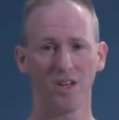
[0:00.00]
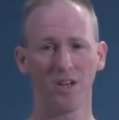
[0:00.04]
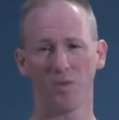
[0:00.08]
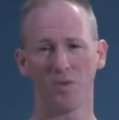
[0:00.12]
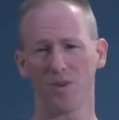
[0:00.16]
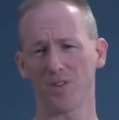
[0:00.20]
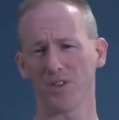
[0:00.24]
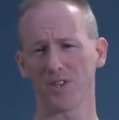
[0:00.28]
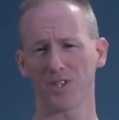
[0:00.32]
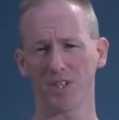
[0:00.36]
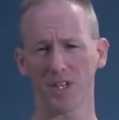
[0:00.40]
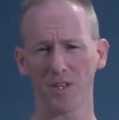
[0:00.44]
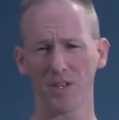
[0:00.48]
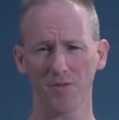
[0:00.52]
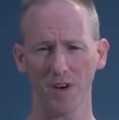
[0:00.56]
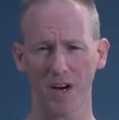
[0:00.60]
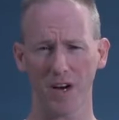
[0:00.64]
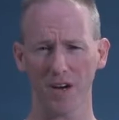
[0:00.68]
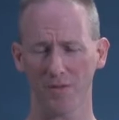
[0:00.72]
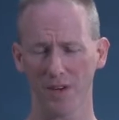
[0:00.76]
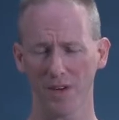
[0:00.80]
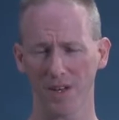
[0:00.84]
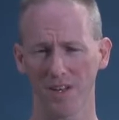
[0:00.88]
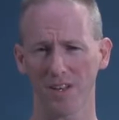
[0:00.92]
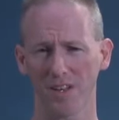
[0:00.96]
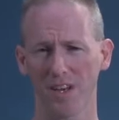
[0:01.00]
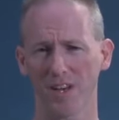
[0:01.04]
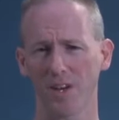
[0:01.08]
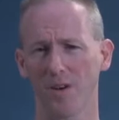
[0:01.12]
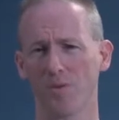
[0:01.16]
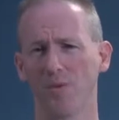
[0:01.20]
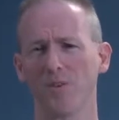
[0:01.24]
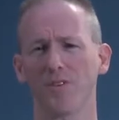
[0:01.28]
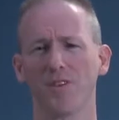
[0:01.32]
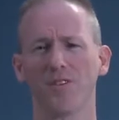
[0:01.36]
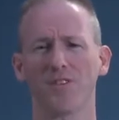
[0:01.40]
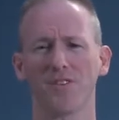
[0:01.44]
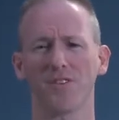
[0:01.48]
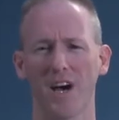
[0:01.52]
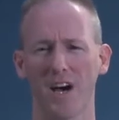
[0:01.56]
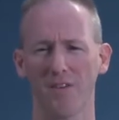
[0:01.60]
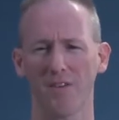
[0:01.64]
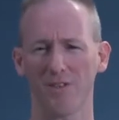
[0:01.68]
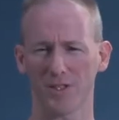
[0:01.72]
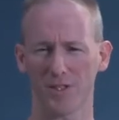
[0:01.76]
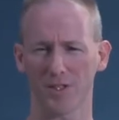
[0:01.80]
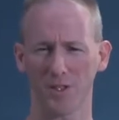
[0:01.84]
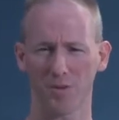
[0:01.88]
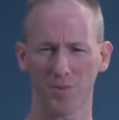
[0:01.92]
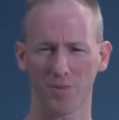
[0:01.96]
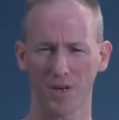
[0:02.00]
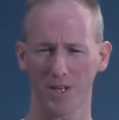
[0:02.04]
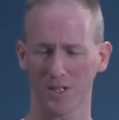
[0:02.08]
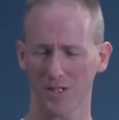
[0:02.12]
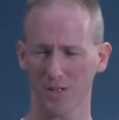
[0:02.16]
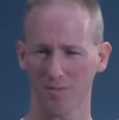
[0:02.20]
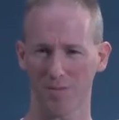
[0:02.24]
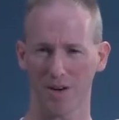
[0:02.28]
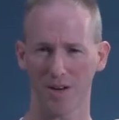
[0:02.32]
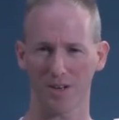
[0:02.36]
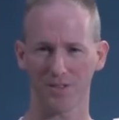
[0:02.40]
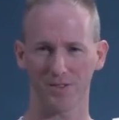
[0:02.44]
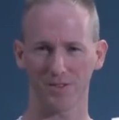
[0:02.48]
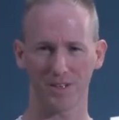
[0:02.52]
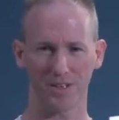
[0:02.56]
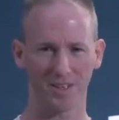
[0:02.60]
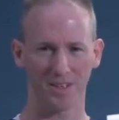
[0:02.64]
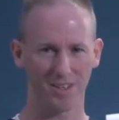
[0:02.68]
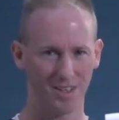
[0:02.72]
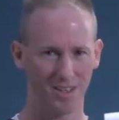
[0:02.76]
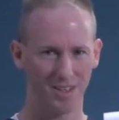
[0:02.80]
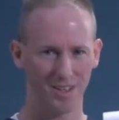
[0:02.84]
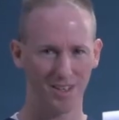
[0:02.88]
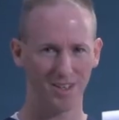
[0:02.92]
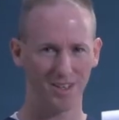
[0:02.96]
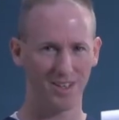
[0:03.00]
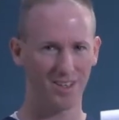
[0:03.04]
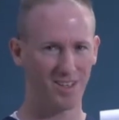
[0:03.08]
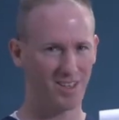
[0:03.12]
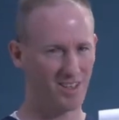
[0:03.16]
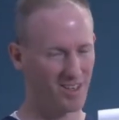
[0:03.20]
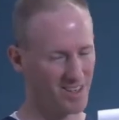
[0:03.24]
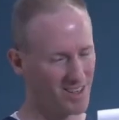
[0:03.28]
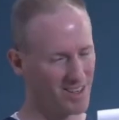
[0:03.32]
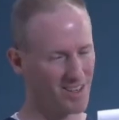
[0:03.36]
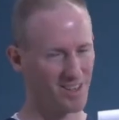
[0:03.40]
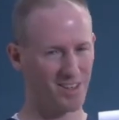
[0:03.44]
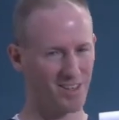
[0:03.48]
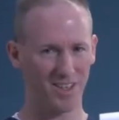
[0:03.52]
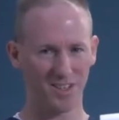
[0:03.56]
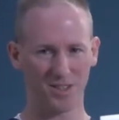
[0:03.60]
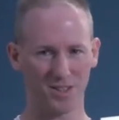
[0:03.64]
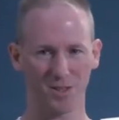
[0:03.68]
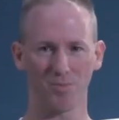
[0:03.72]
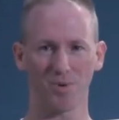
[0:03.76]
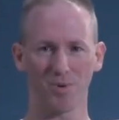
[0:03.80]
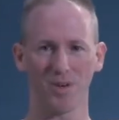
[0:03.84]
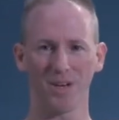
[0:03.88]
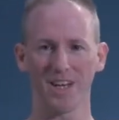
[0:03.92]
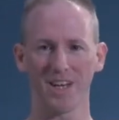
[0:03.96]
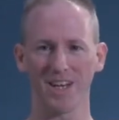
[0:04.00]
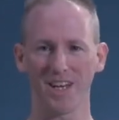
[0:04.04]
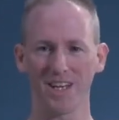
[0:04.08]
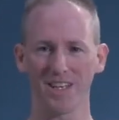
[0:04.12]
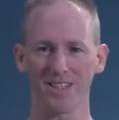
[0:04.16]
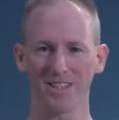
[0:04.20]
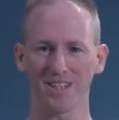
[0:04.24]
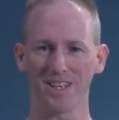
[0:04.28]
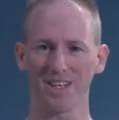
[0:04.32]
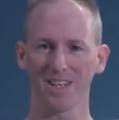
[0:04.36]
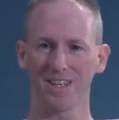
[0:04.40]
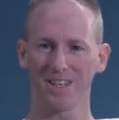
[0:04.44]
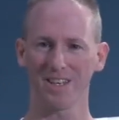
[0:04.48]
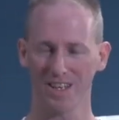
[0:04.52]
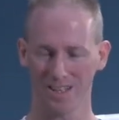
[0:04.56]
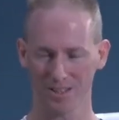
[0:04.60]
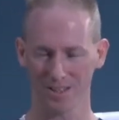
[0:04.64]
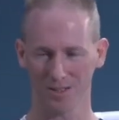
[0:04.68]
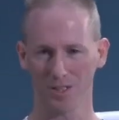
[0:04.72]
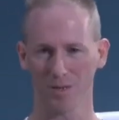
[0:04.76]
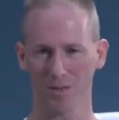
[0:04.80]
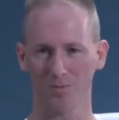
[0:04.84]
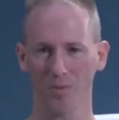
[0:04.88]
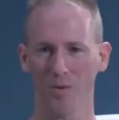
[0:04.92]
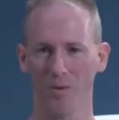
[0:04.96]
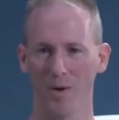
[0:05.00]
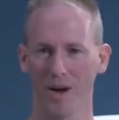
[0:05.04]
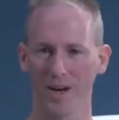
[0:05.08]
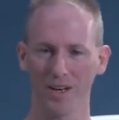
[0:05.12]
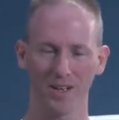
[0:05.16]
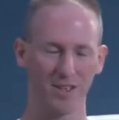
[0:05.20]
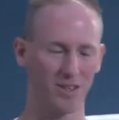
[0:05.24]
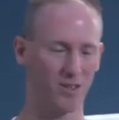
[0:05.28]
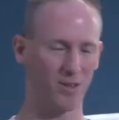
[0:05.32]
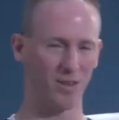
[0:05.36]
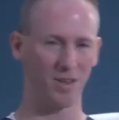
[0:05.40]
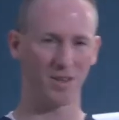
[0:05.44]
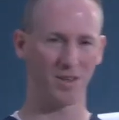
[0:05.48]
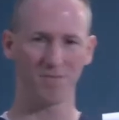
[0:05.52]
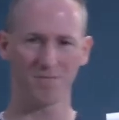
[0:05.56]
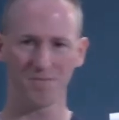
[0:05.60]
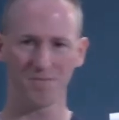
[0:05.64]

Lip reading: With a G5 ventilator with esophageal pressure monitoring, it's a pretty easy and simple way to do it.